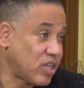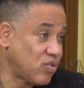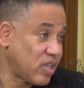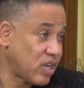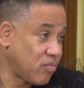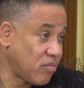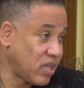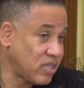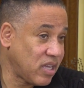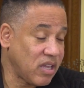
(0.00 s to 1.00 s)
I do that on
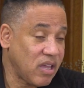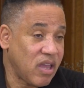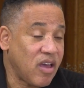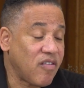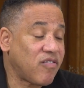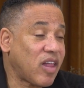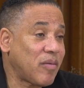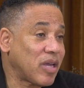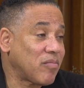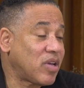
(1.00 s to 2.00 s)
Monday, fly
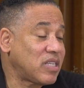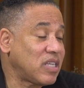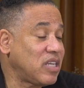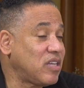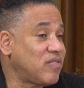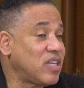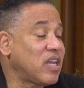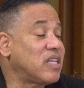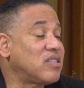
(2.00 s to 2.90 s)
back Monday evening,